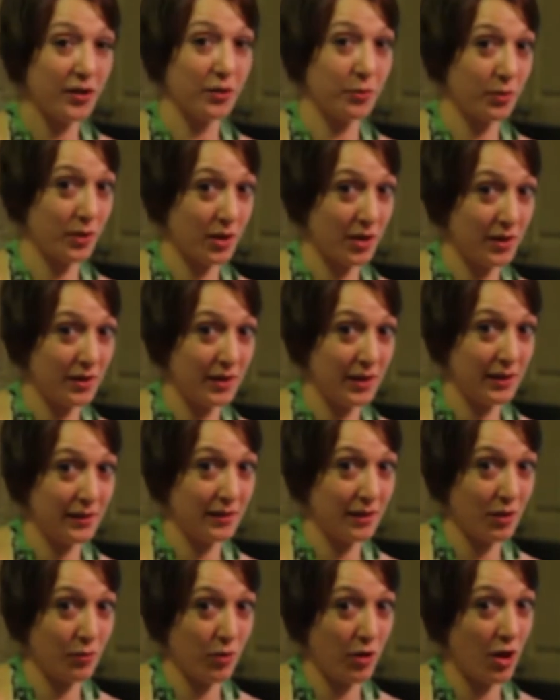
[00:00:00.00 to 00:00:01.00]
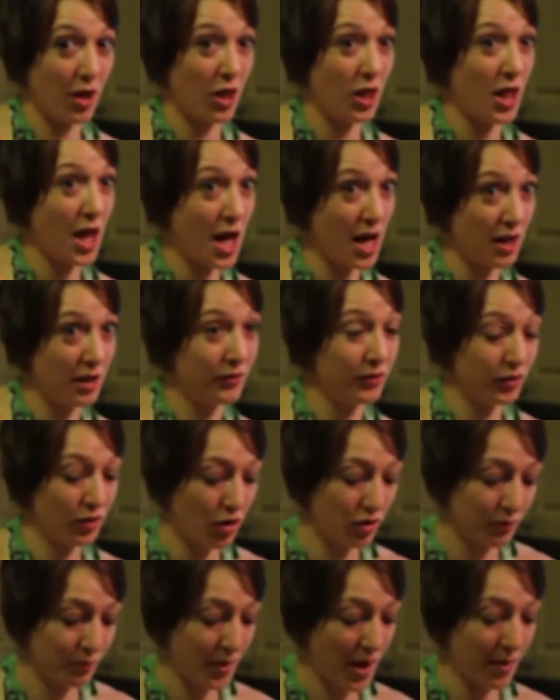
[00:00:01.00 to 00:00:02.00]
So we're going to season it with a lot of
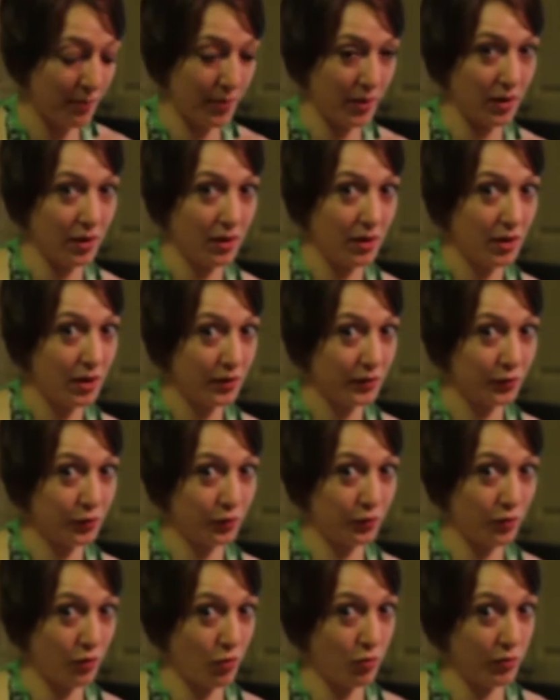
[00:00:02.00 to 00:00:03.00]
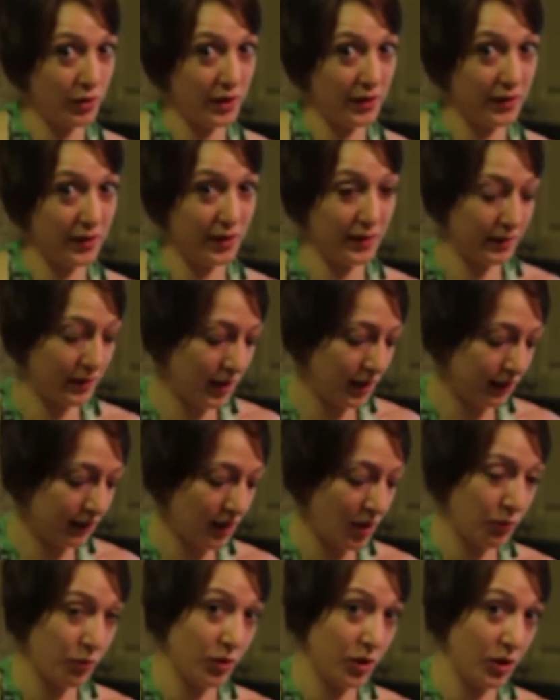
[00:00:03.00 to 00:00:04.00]
salt and pepper. So those are the only
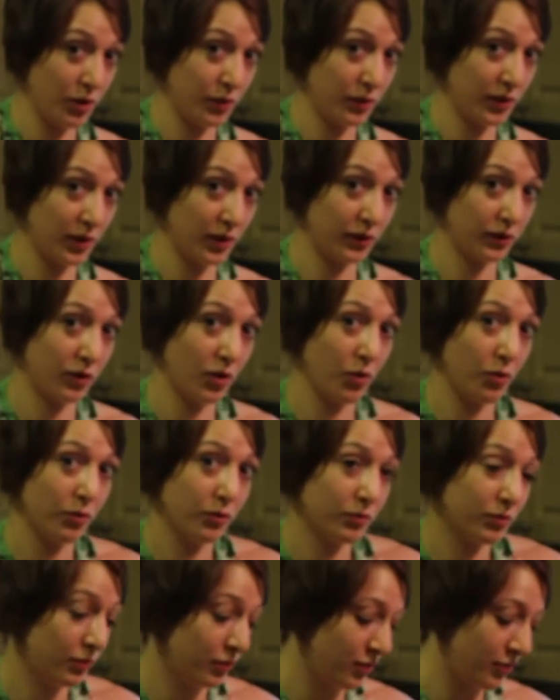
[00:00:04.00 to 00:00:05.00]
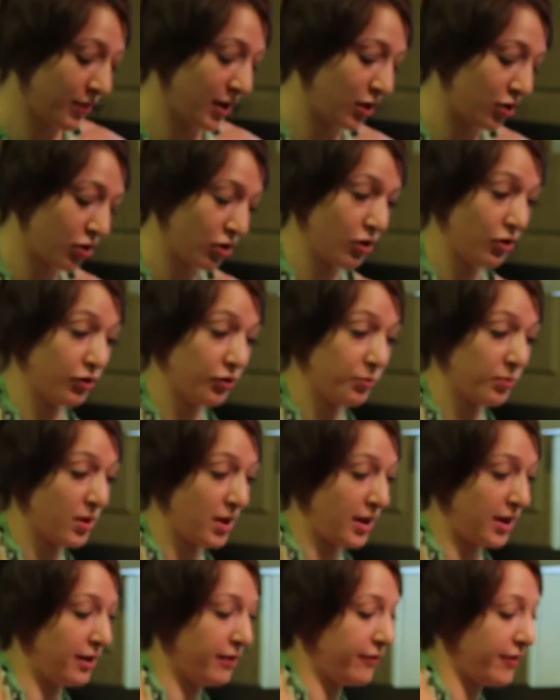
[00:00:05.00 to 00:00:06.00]
seasonings that we're using, so we want to make sure to use
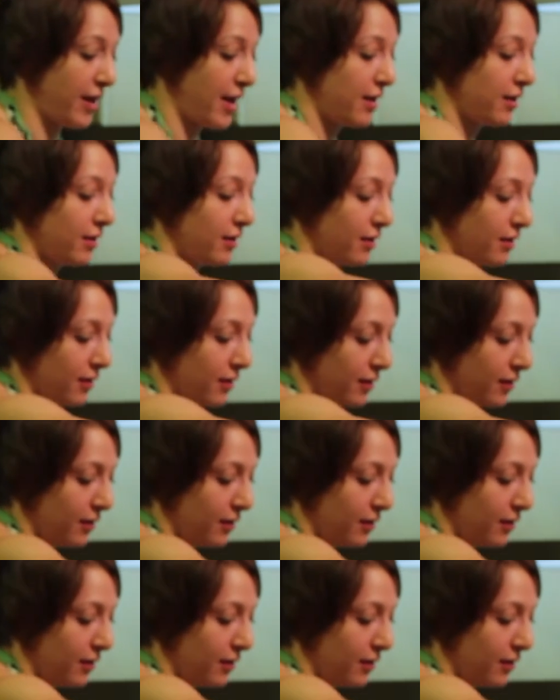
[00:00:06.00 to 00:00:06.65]
plenty of that.